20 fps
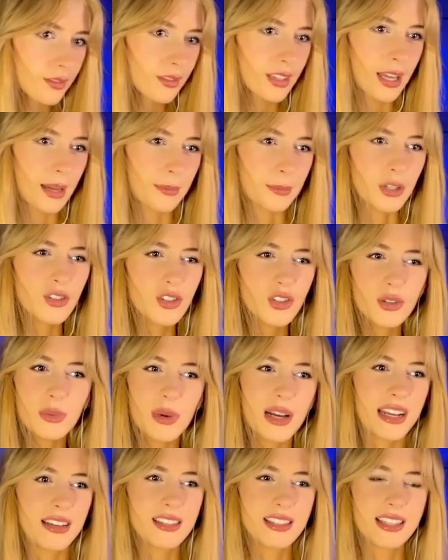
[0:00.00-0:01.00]
I'm not sure
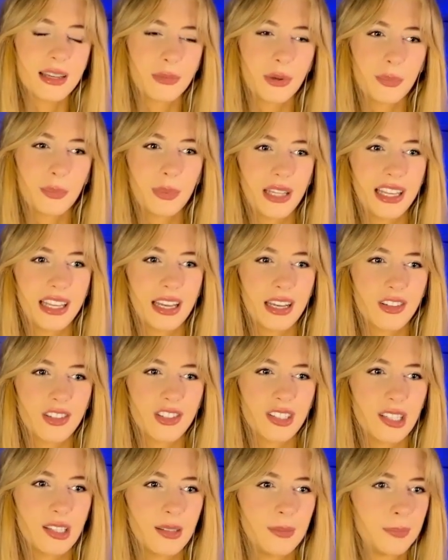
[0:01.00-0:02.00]
what else they would play
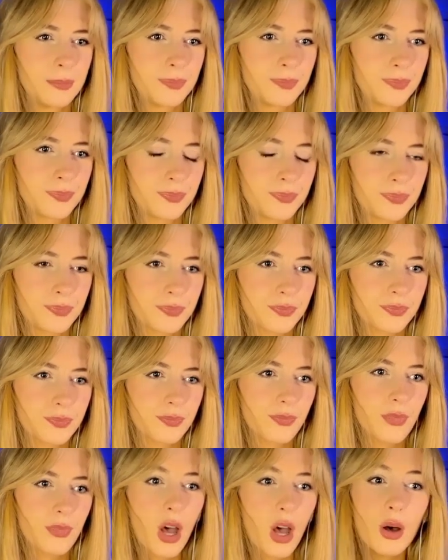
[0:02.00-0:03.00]
actually.
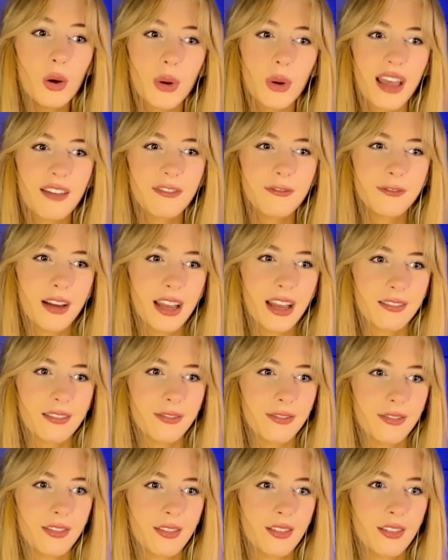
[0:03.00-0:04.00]
Oh,
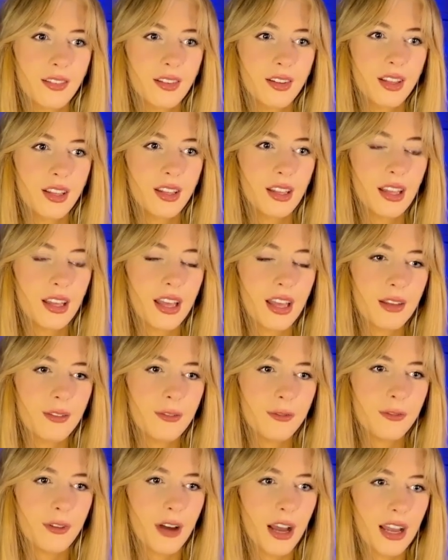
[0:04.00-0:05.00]
f5.
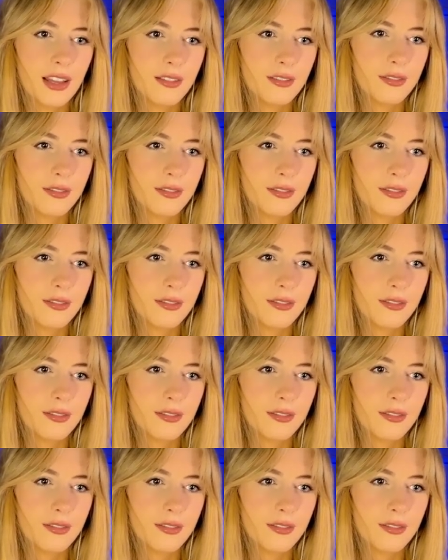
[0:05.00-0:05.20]
f5.